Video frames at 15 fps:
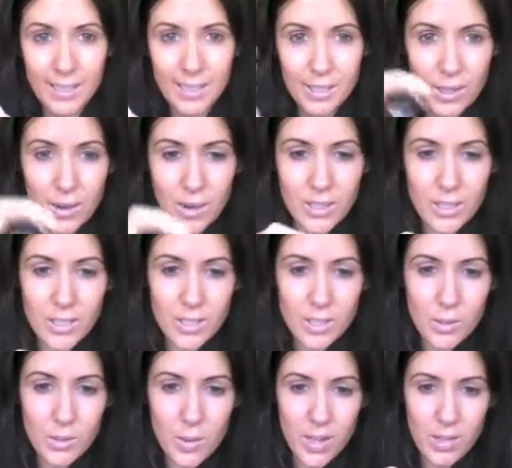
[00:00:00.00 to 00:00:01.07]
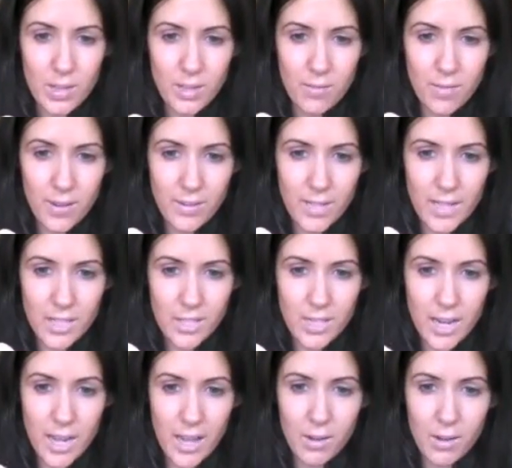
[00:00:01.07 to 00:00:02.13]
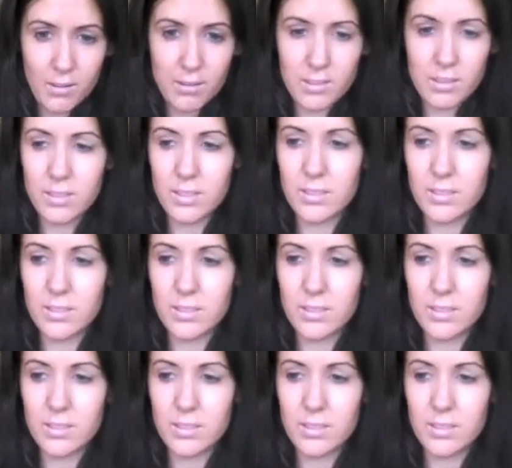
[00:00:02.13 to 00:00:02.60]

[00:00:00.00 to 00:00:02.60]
So I just squirt the foundation out.